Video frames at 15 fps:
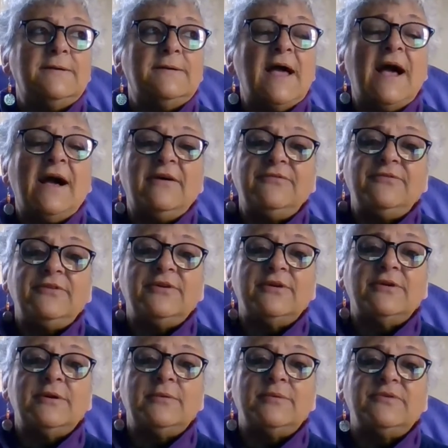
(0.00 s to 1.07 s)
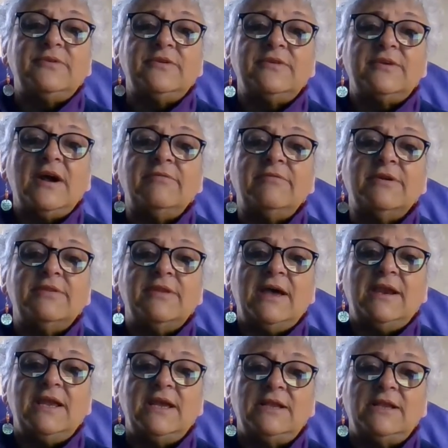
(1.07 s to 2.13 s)
After it was discovered
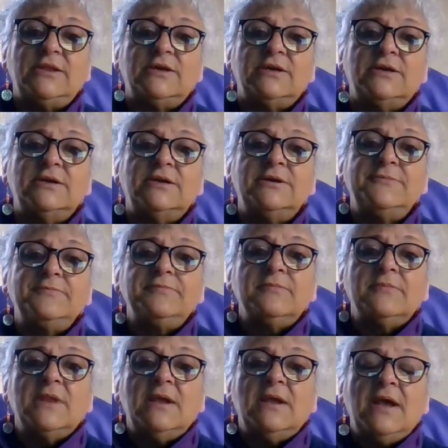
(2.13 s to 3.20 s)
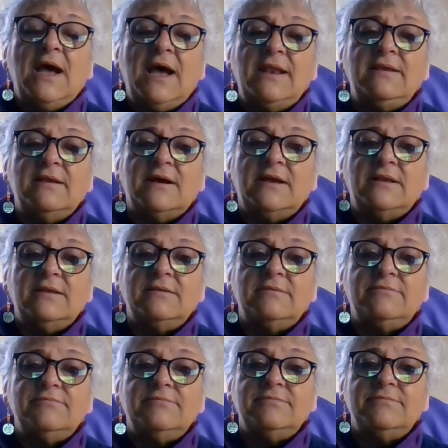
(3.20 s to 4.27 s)
that Hitler had done
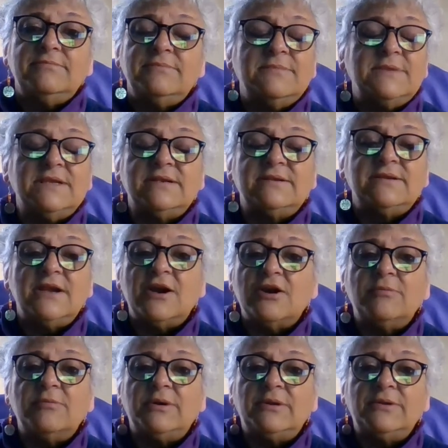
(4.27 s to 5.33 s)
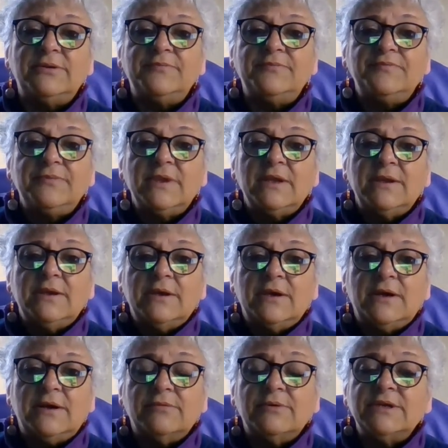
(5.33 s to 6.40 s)
these terrible
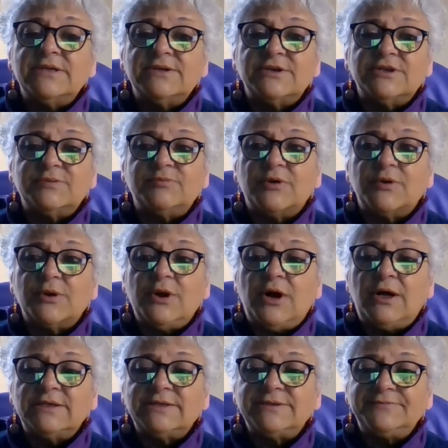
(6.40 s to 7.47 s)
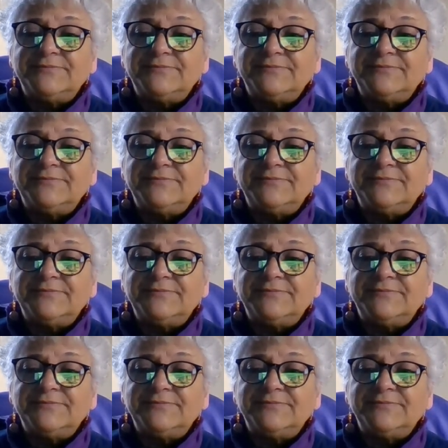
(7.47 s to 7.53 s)
research protocols